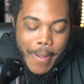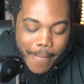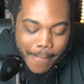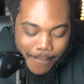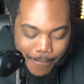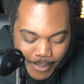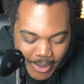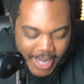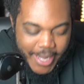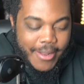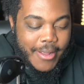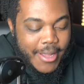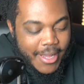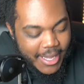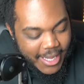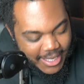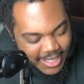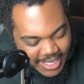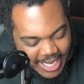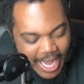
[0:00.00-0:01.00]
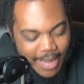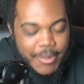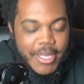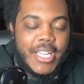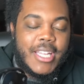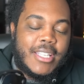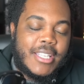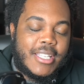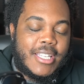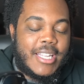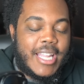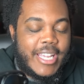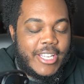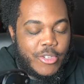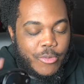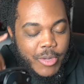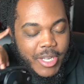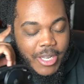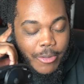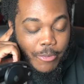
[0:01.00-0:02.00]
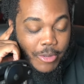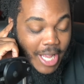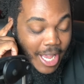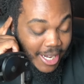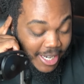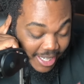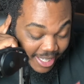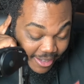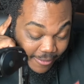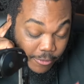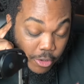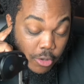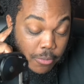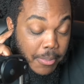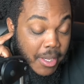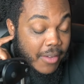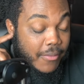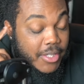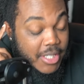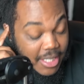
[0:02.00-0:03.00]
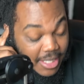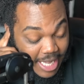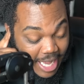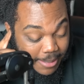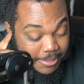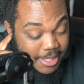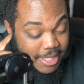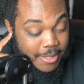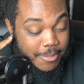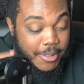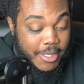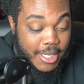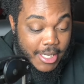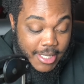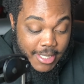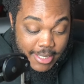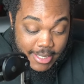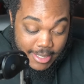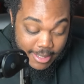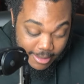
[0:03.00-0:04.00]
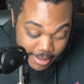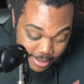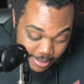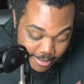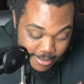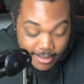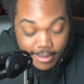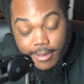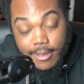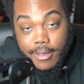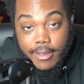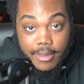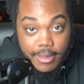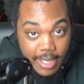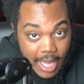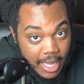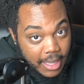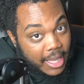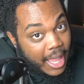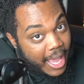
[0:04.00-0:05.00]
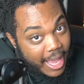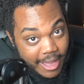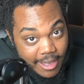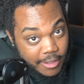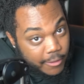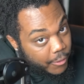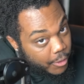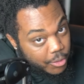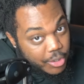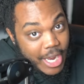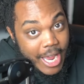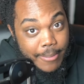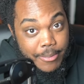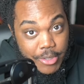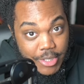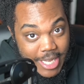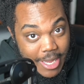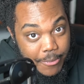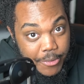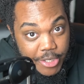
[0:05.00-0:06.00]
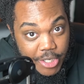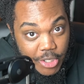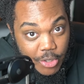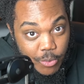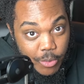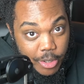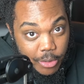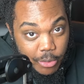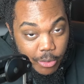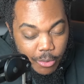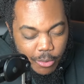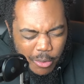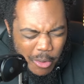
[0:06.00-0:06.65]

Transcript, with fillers: But it's time to get into today's reading. We're not going to give too big of a synopsis because that last few chapters that we just went through